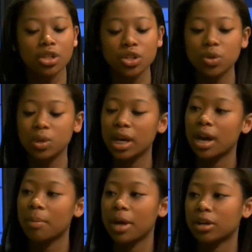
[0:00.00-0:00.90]
to get
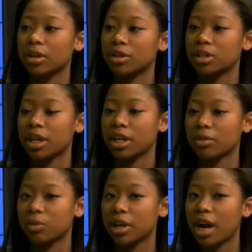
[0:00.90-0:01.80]
a better understanding
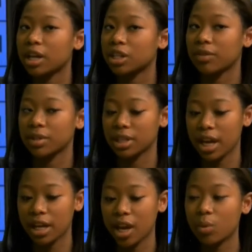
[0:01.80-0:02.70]
of what college life is
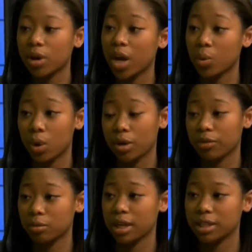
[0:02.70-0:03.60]
like and what I want
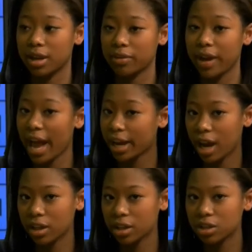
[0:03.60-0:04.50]
for myself at
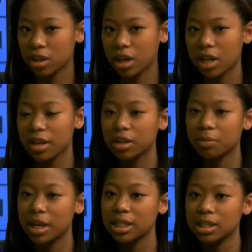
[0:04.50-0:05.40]
college. And I think the
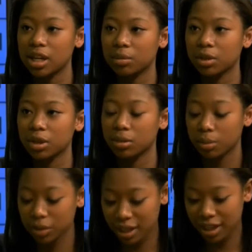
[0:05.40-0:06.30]
best thing that the
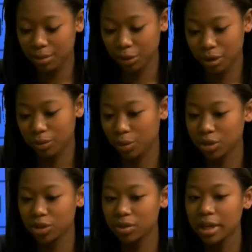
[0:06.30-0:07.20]
thing that I'm looking forward
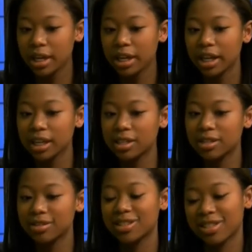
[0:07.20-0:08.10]
to is,
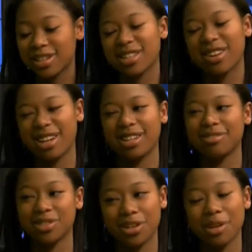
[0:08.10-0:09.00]
this is going to sound kind
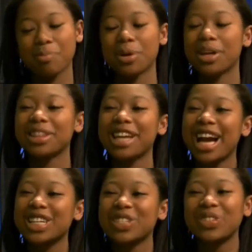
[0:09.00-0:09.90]
of nerdy, but the
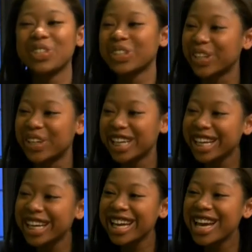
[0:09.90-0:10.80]
actual
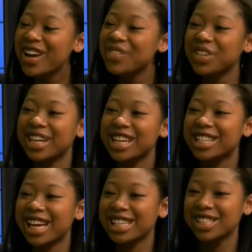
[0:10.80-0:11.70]
learning, because
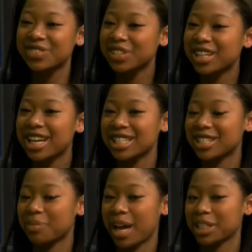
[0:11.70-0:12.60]
I just realized in
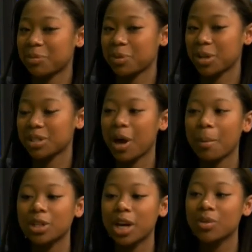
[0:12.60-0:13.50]
the past couple of years how
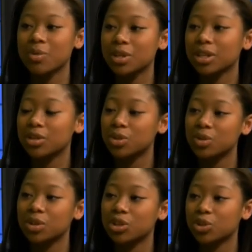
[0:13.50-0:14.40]
much I really
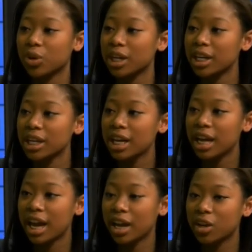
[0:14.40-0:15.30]
do enjoy it.
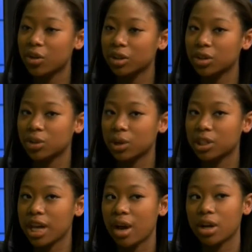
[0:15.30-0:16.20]
And going to
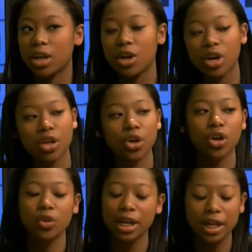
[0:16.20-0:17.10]
Georgetown and hearing their
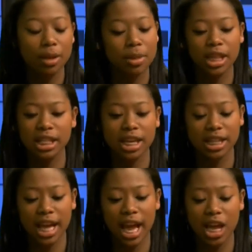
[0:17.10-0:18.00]
curriculum and things like
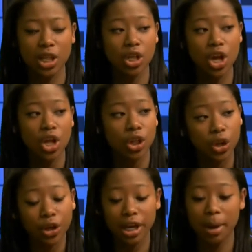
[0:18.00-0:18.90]
that and
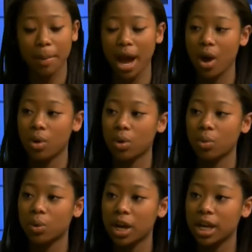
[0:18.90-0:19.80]
learning about
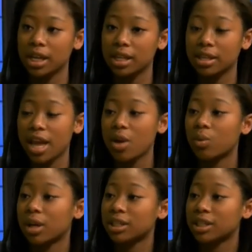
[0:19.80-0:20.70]
what they
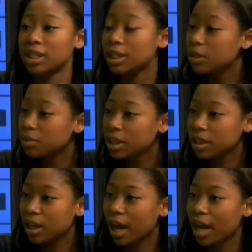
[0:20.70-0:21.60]
want to teach me
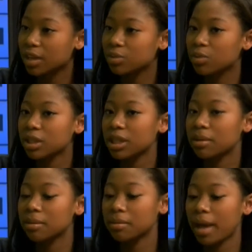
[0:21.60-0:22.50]
has really
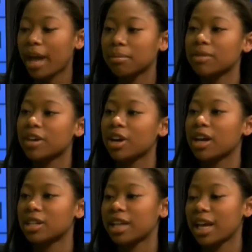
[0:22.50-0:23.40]
gotten me very
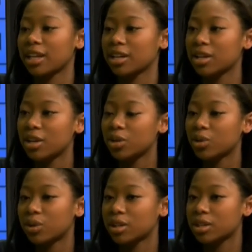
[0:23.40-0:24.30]
excited
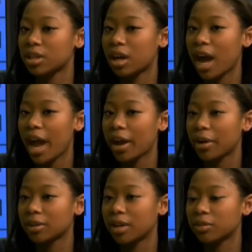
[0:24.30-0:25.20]
towards the
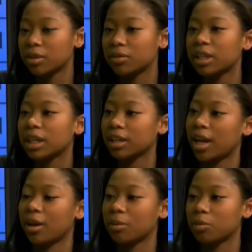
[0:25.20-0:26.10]
higher level of thinking that
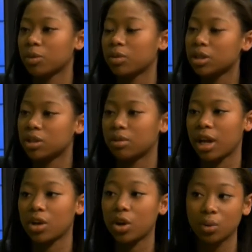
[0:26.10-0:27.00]
I will be reaching when
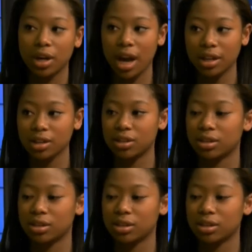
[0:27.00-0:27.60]
I go to college.